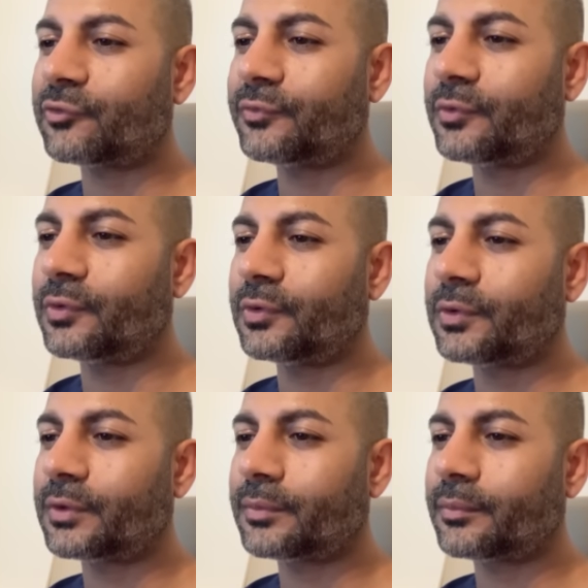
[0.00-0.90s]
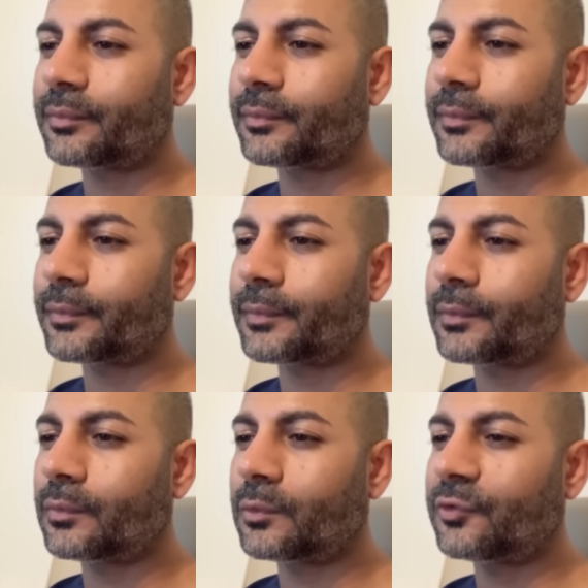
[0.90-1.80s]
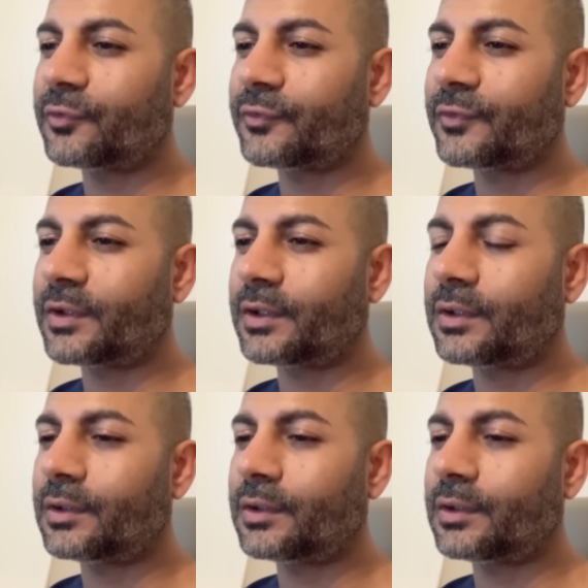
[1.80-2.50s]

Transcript: of oil? We shall see.